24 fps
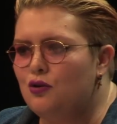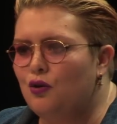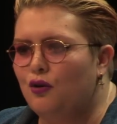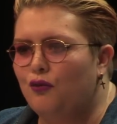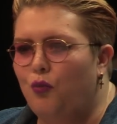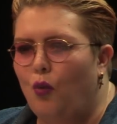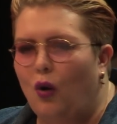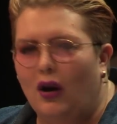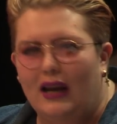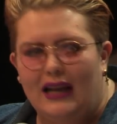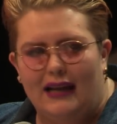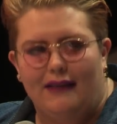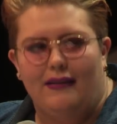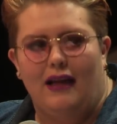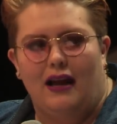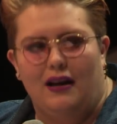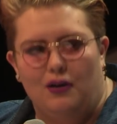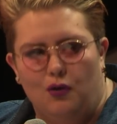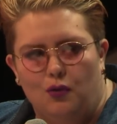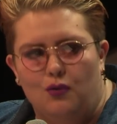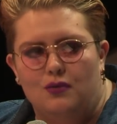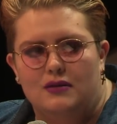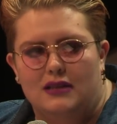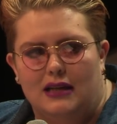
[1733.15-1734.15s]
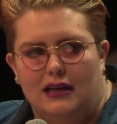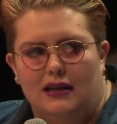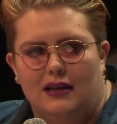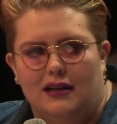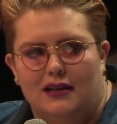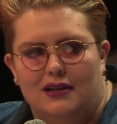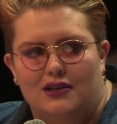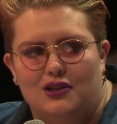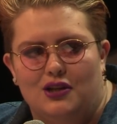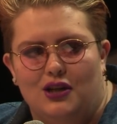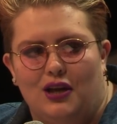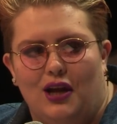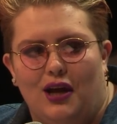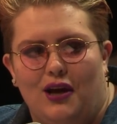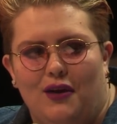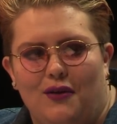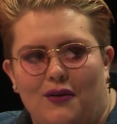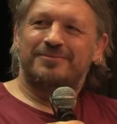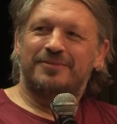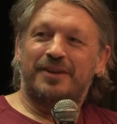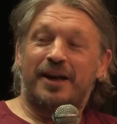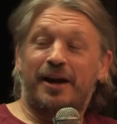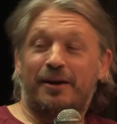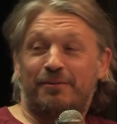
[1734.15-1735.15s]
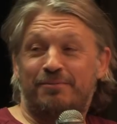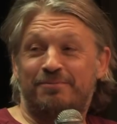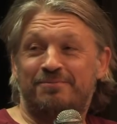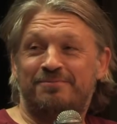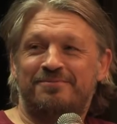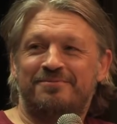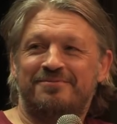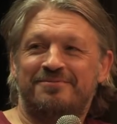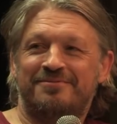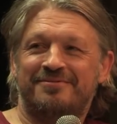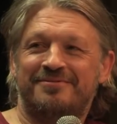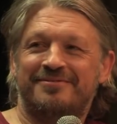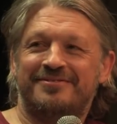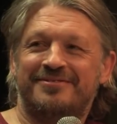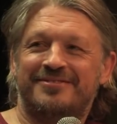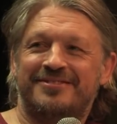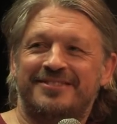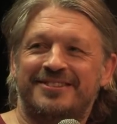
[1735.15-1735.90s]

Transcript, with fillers: sort of wanting that naughtiness you know yeah. and i and